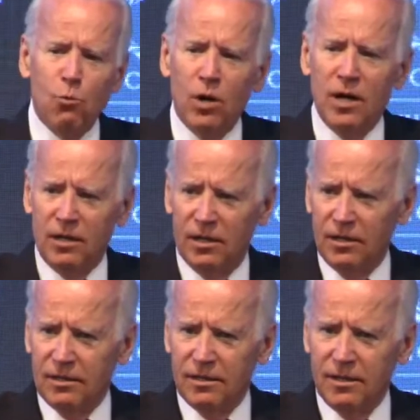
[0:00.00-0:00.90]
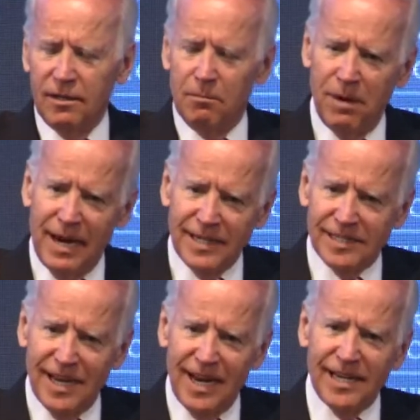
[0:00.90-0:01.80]
will
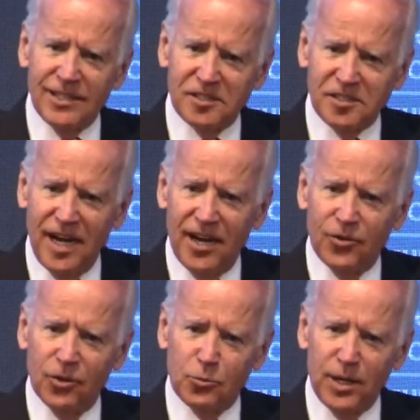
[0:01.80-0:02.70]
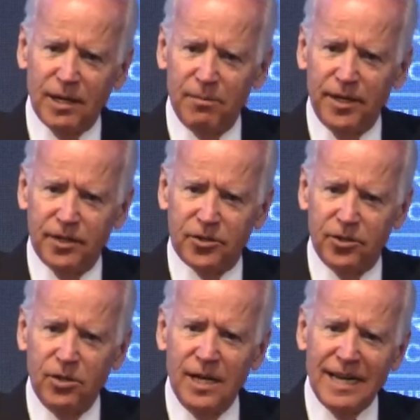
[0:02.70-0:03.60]
maintain the standards we committed
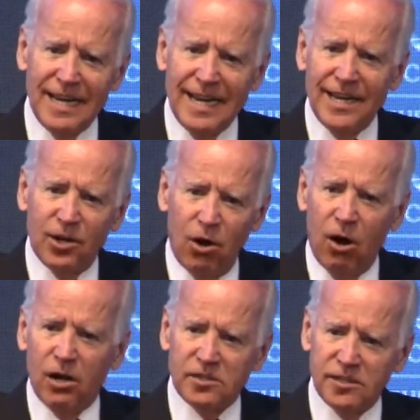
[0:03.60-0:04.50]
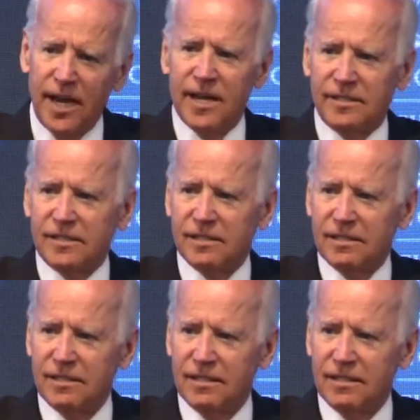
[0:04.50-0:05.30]
to in our states.